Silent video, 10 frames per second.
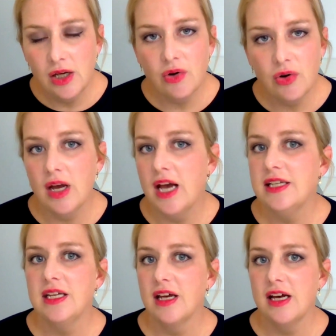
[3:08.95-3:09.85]

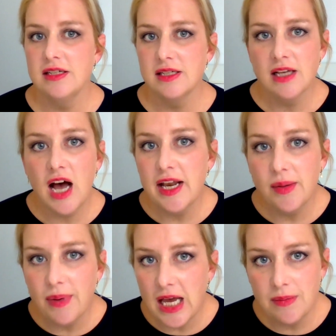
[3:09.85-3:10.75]
creating a designer
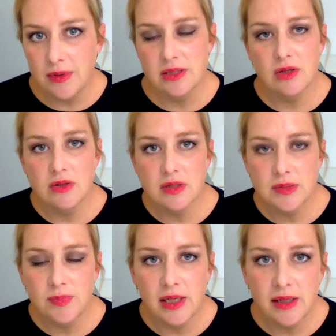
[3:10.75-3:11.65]
baby, so mm-hmm. to
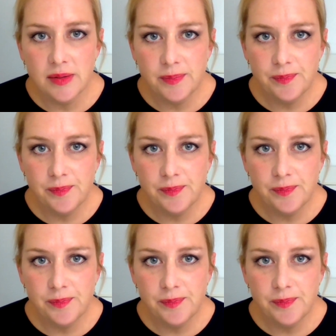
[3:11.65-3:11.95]
speak.